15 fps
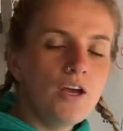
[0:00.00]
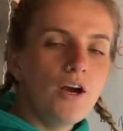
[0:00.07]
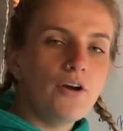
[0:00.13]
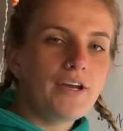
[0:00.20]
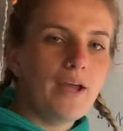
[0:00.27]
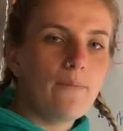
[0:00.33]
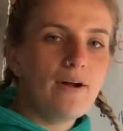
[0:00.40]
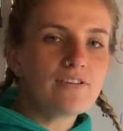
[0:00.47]

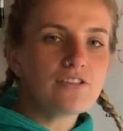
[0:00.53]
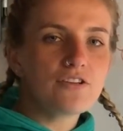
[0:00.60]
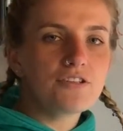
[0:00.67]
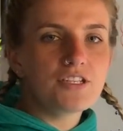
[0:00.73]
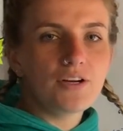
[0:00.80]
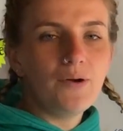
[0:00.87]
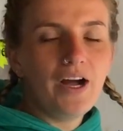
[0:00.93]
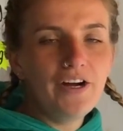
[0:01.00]
Okay, well done.
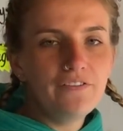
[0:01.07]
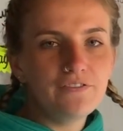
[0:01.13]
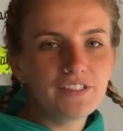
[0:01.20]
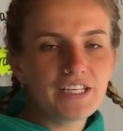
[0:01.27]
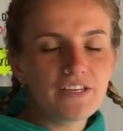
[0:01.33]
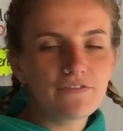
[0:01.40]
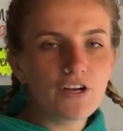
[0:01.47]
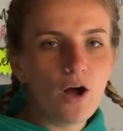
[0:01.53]
So
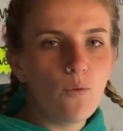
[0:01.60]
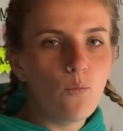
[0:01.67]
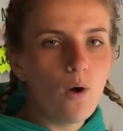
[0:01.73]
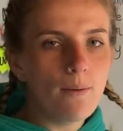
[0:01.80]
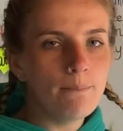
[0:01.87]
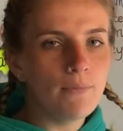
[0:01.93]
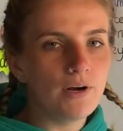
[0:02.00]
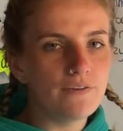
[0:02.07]
hopefully you've got
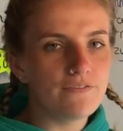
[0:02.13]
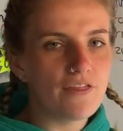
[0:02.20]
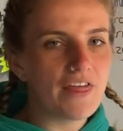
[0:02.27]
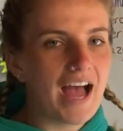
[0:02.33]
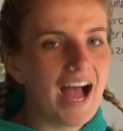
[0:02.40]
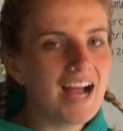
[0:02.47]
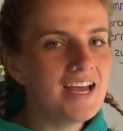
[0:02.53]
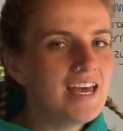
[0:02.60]
one more for
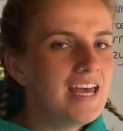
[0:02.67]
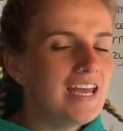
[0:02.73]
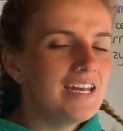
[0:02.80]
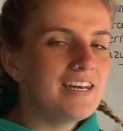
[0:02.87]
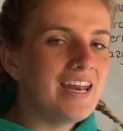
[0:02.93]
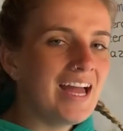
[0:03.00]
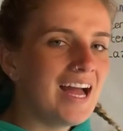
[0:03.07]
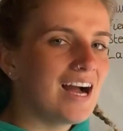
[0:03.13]
that.
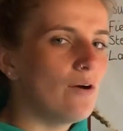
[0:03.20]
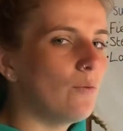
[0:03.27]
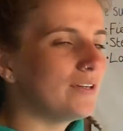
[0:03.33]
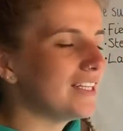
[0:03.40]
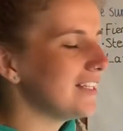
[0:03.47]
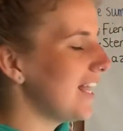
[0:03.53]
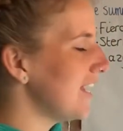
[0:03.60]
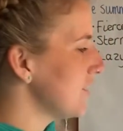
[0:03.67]
Now, what
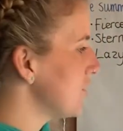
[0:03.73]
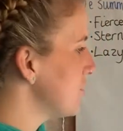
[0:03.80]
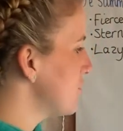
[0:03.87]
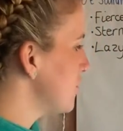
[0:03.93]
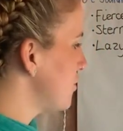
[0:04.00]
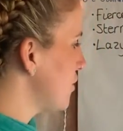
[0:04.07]
I'd like you to